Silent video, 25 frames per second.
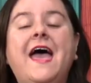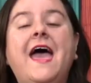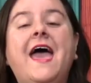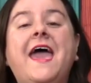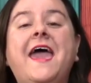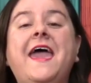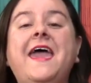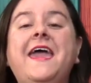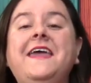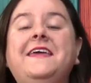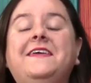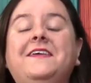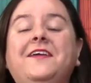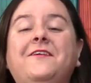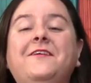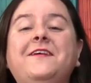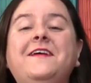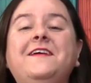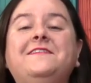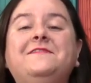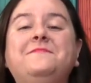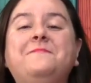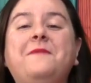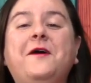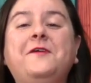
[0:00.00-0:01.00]
Hey
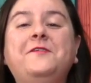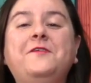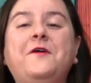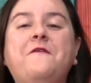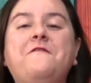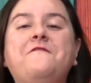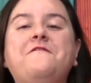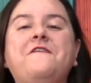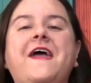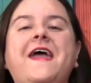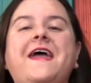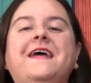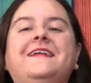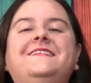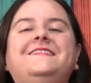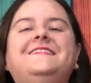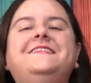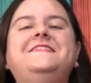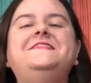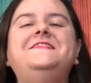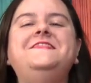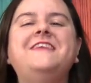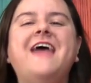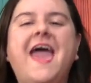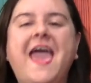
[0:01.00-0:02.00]
Curious Mondo fans,
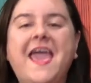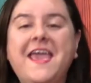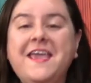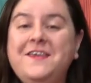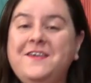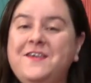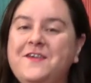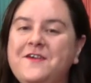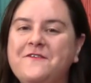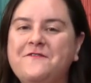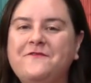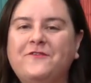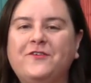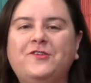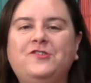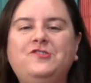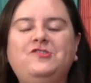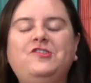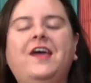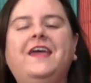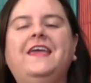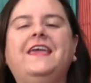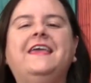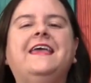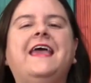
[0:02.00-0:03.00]
thank you for
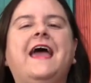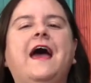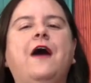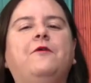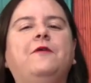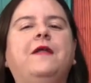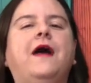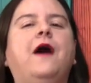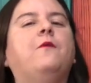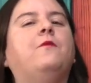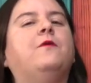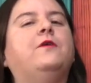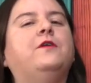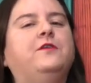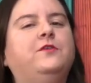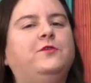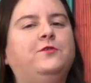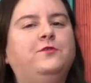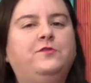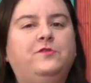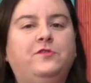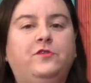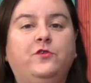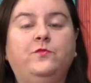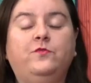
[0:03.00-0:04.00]
checking out our
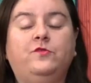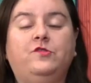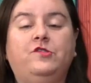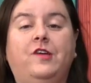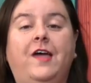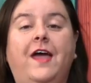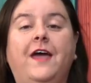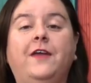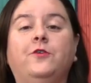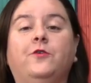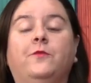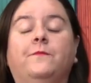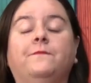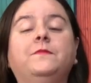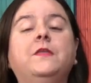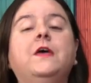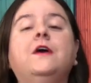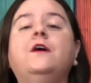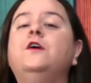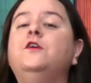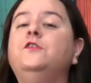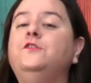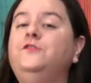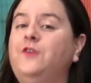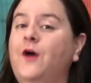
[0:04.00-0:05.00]
YouTube channel.
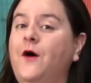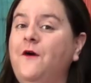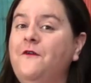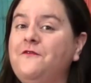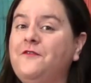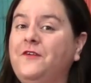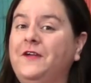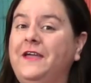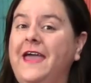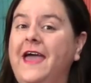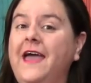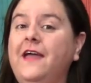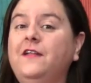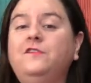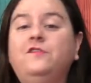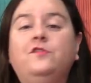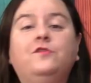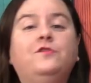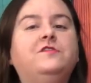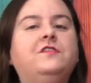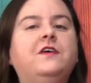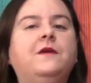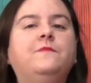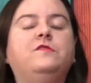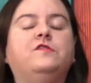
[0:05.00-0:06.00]
Don't forget to
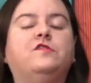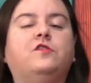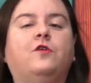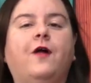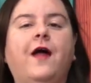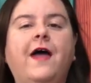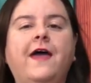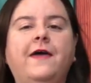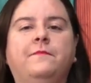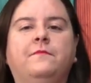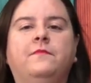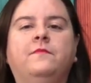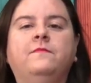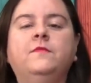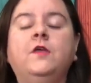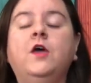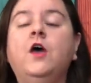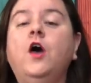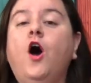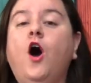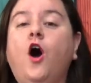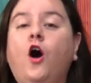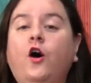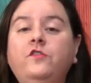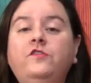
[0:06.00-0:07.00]
subscribe.
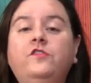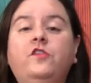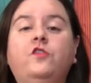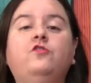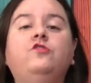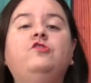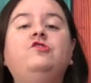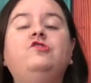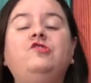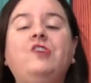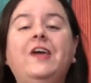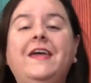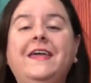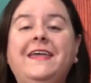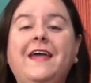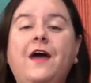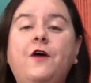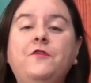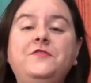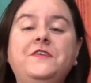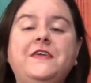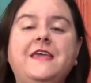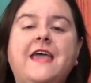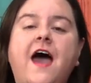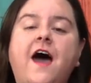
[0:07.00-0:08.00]
Also, check out
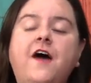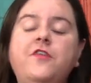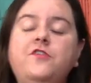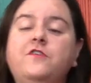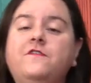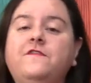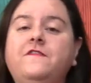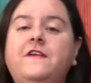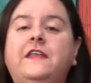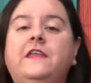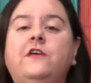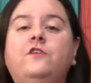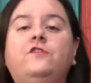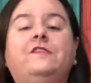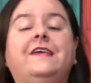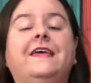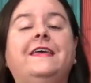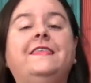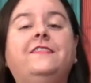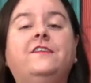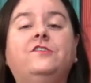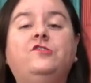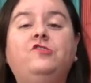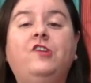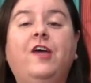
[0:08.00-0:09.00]
the other videos in
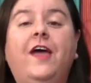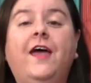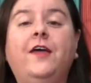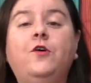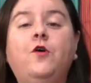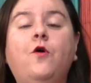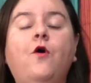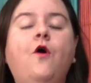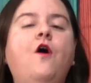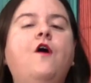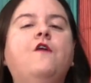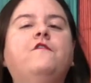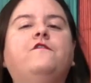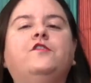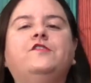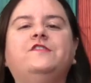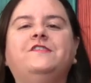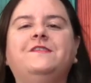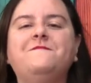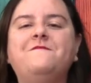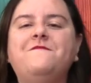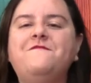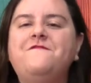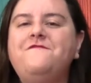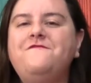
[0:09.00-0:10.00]
the channel for
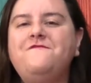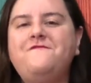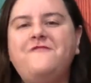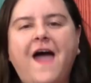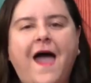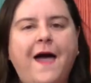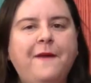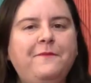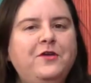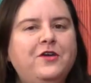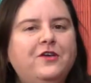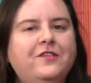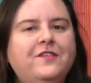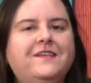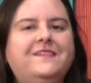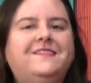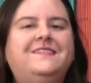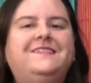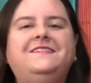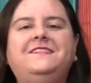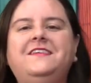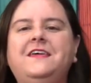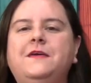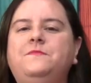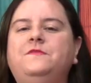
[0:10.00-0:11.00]
some fabulous
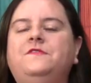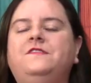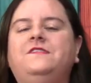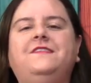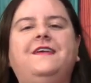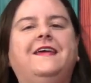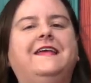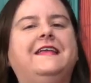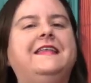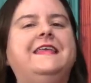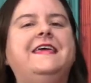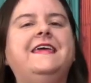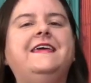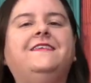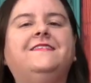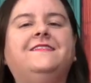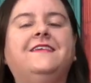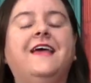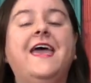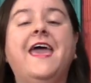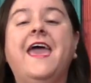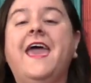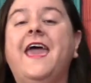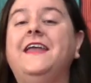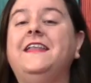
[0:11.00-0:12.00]
tips, techniques,
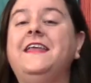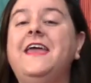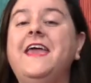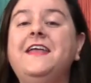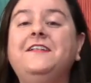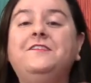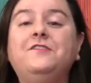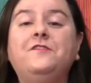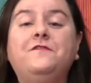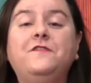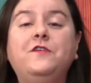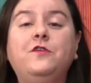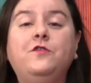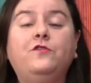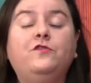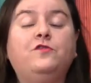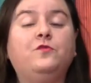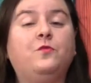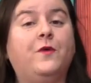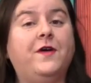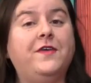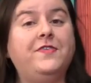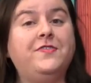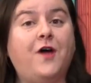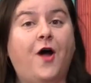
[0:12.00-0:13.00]
and interviews
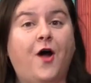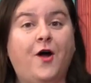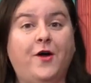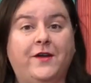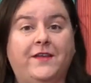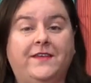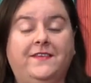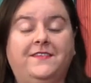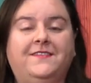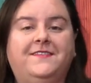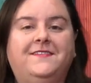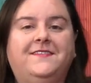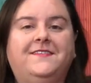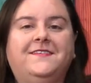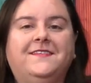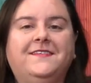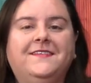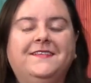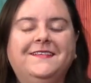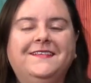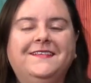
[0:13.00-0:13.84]
with artists.